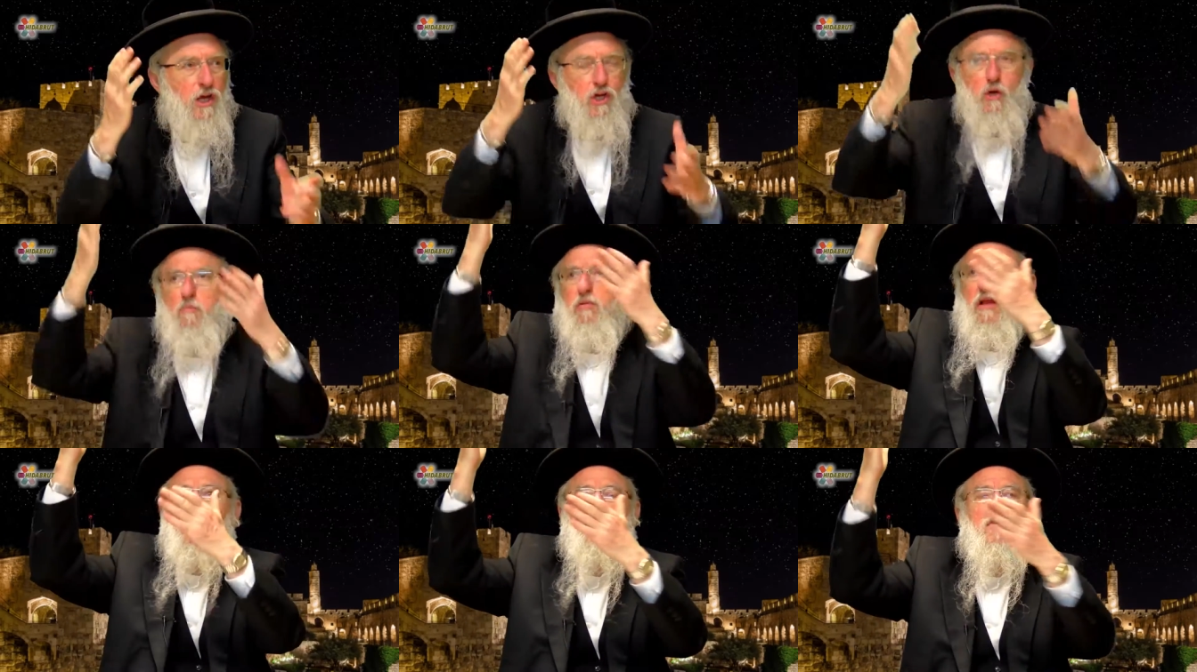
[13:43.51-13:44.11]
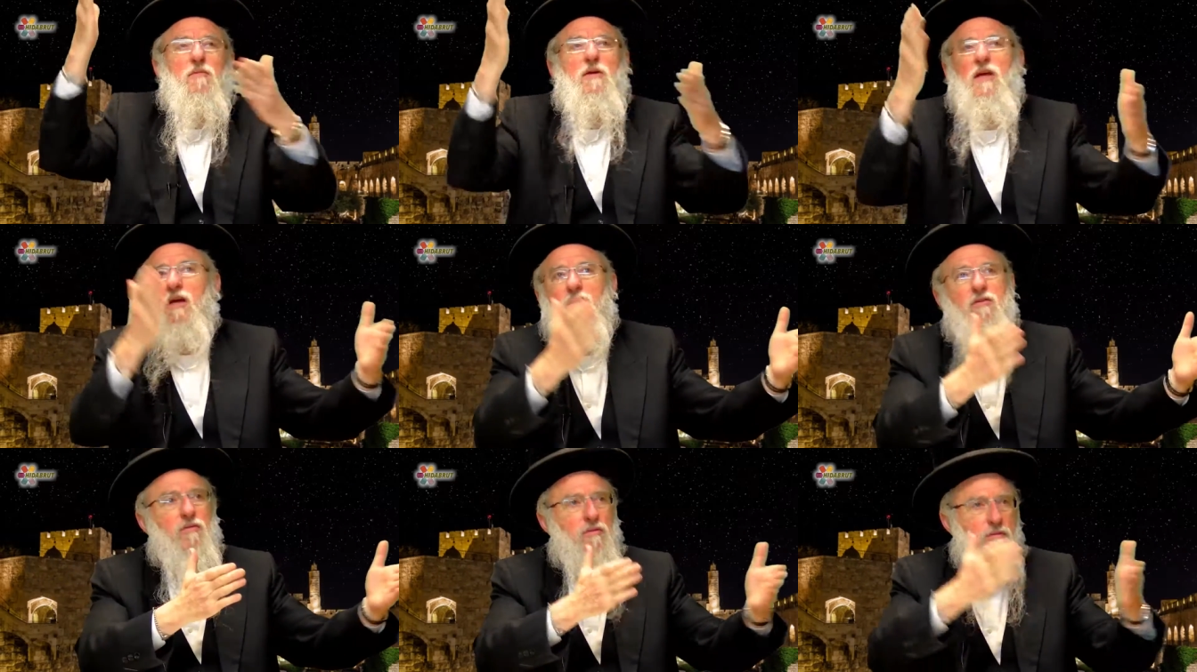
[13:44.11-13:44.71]
You place him
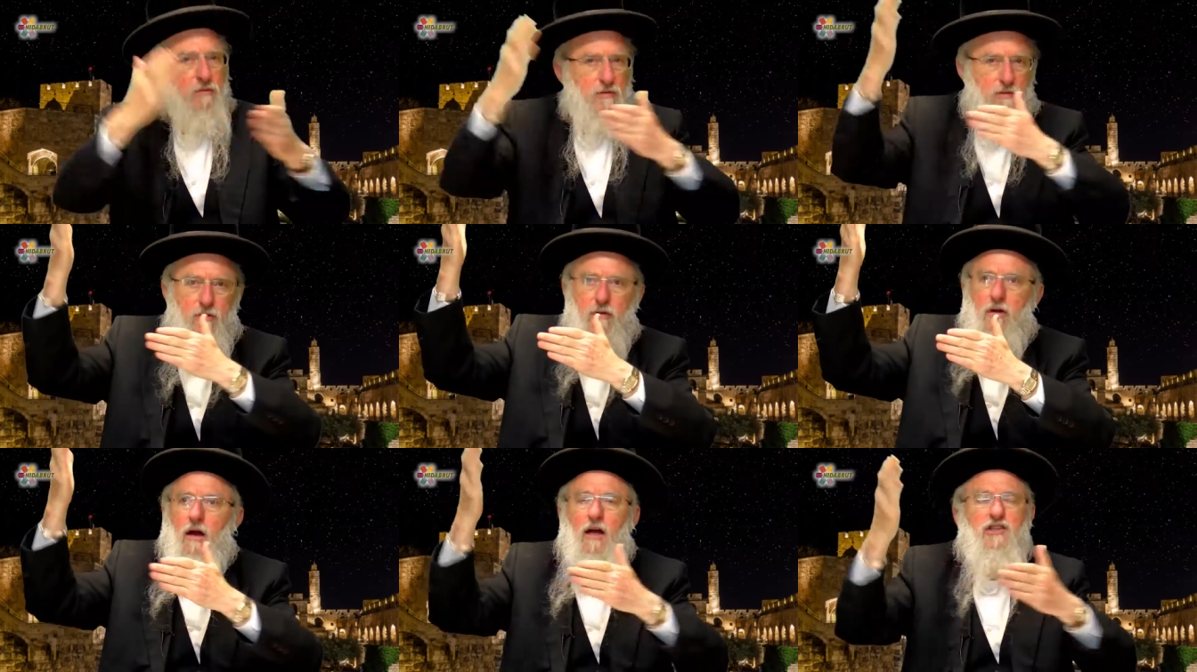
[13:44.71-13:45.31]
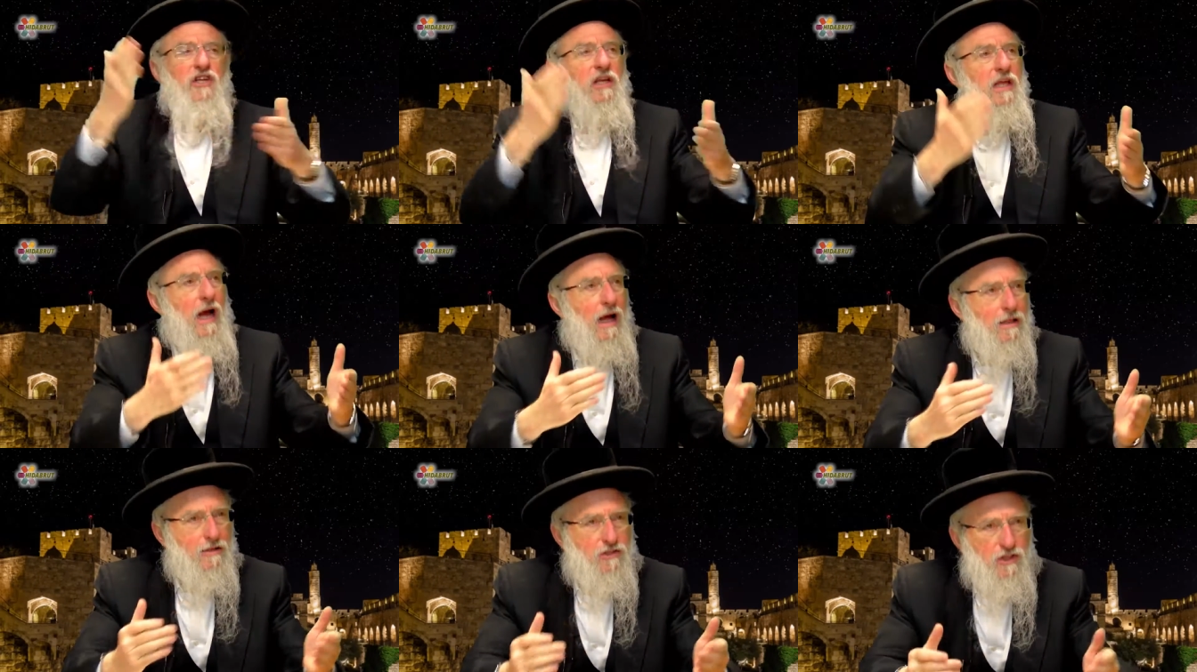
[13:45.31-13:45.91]
in a
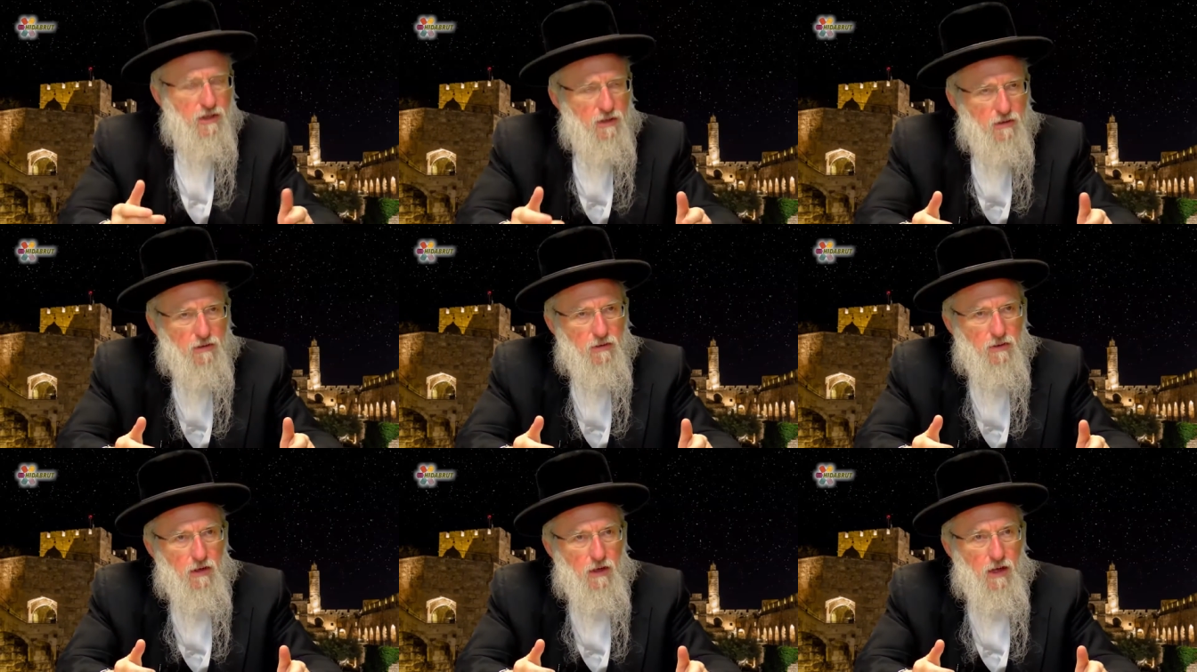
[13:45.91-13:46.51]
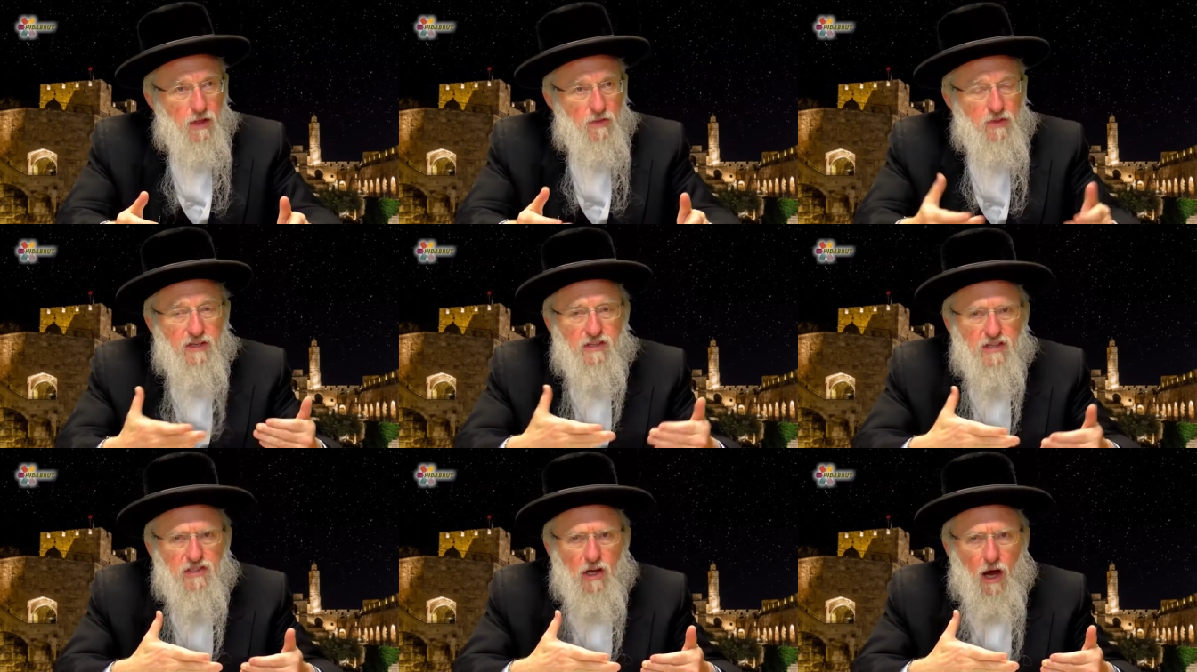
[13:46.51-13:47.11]
genealogy.
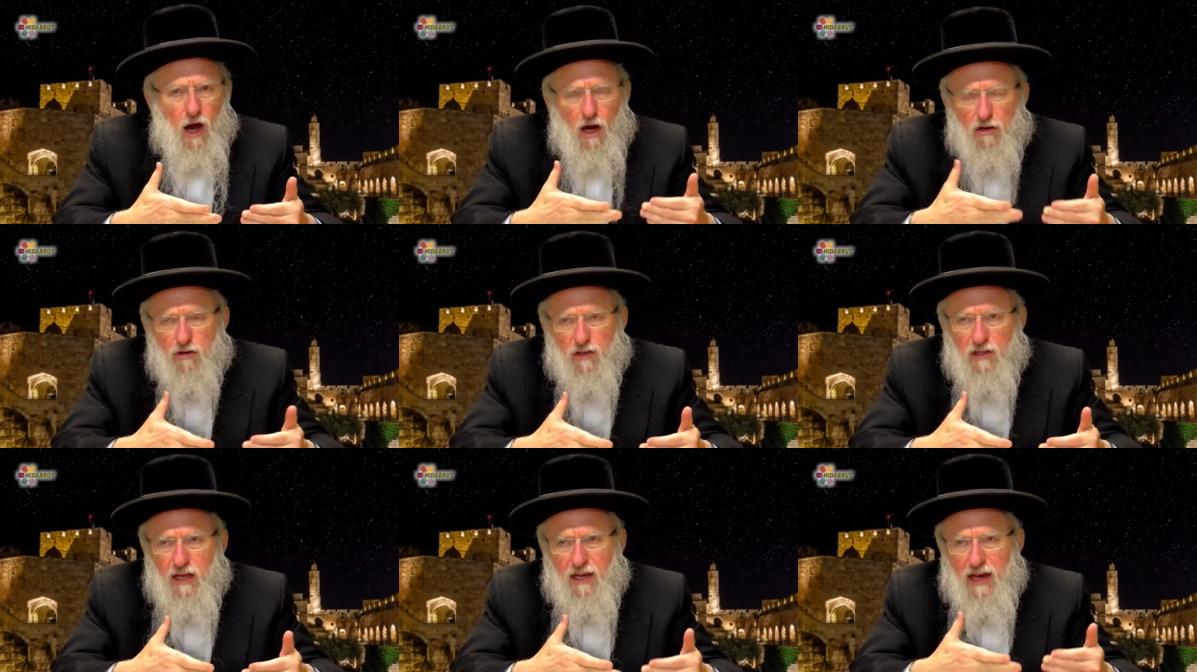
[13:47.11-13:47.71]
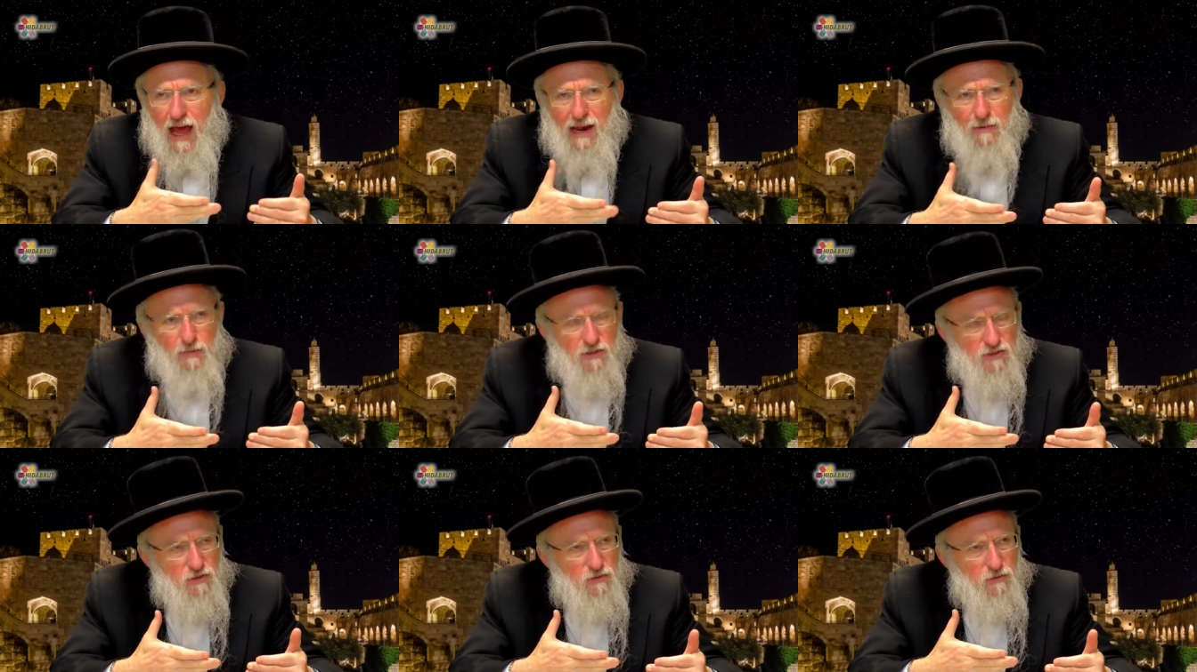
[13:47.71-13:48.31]
This is utterly
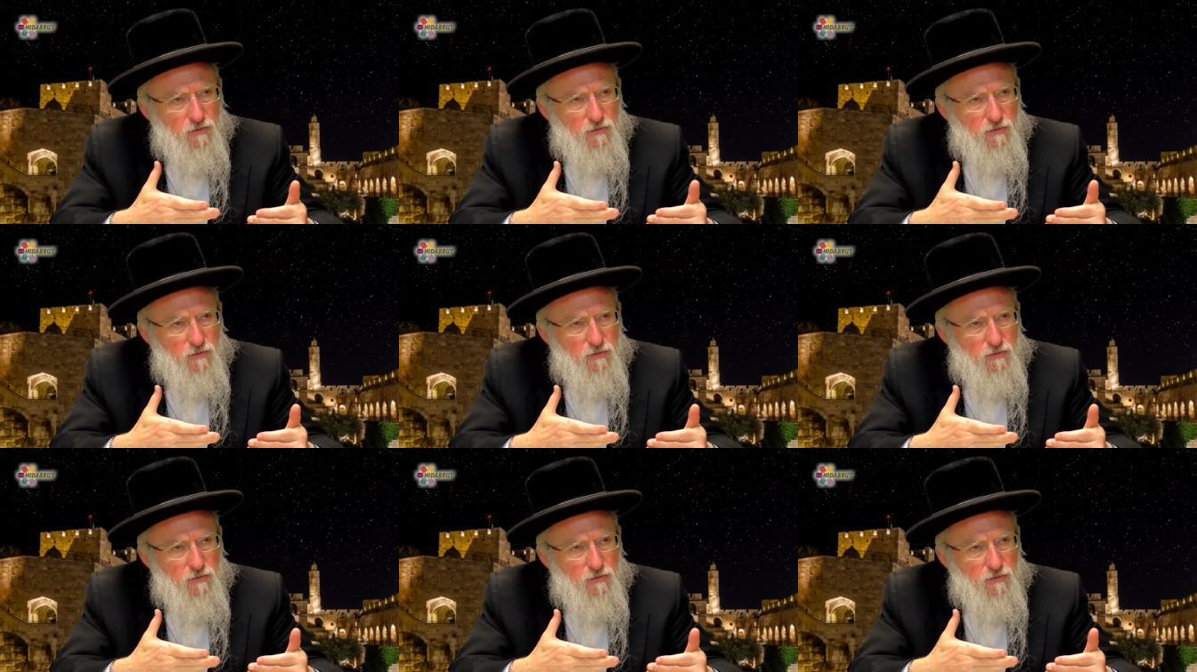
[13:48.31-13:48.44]
anonymous.